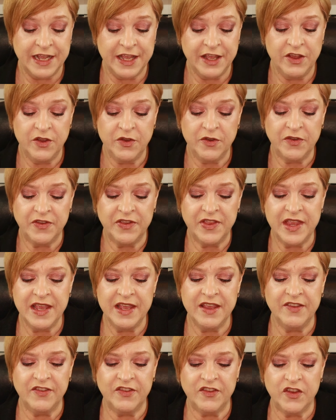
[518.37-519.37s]
I use
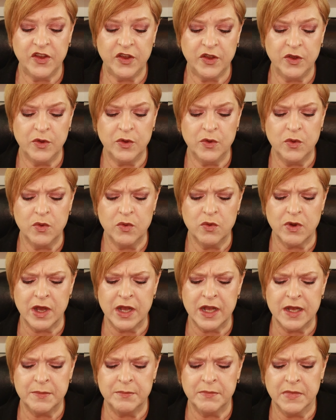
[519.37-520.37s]
these to
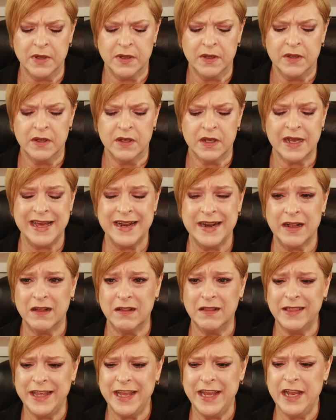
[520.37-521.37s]
um, kind of
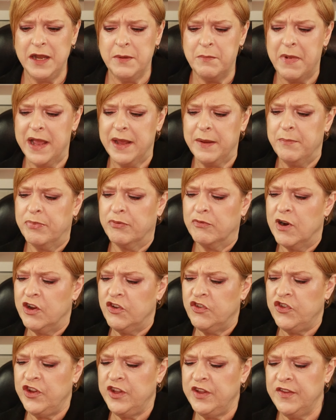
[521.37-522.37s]
clean my
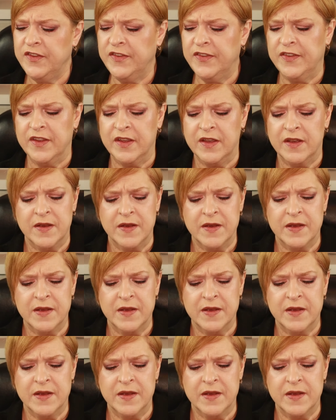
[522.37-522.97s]
brushes.